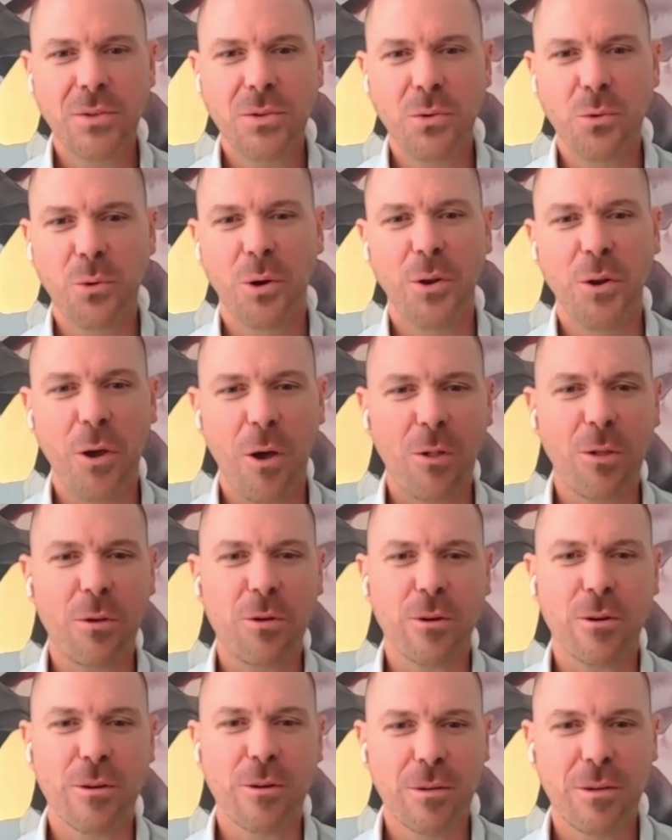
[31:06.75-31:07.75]
to
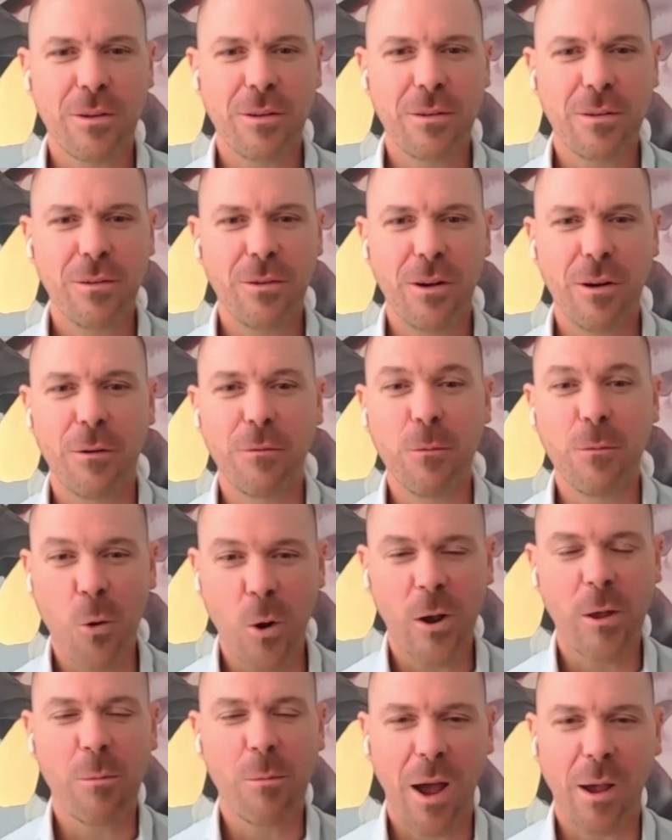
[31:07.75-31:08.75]
another of
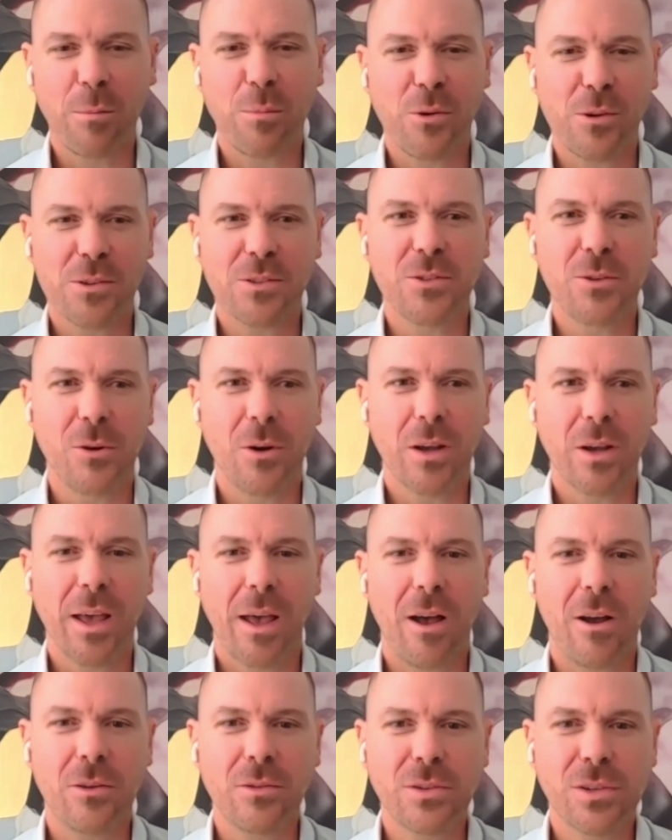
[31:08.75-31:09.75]
one of my personal
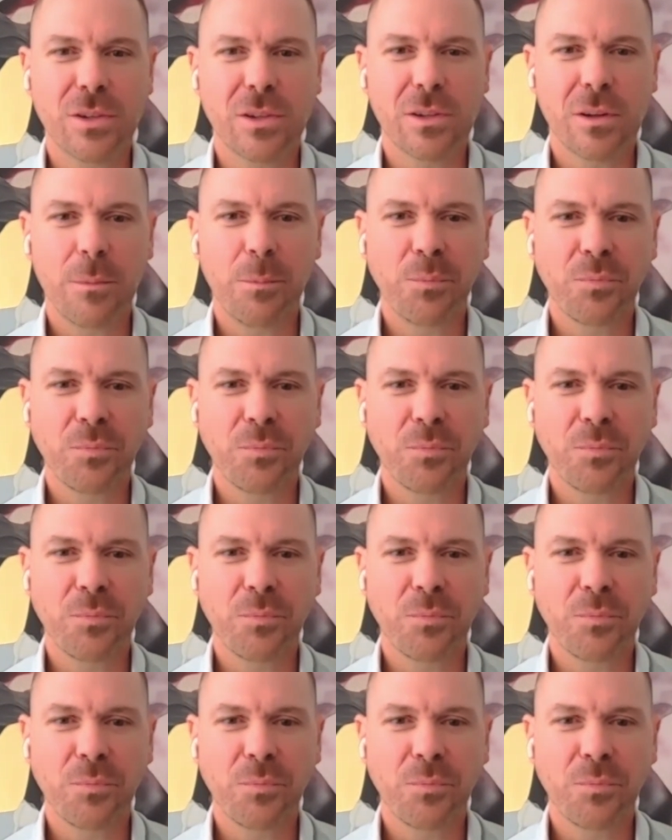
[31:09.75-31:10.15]
accounts.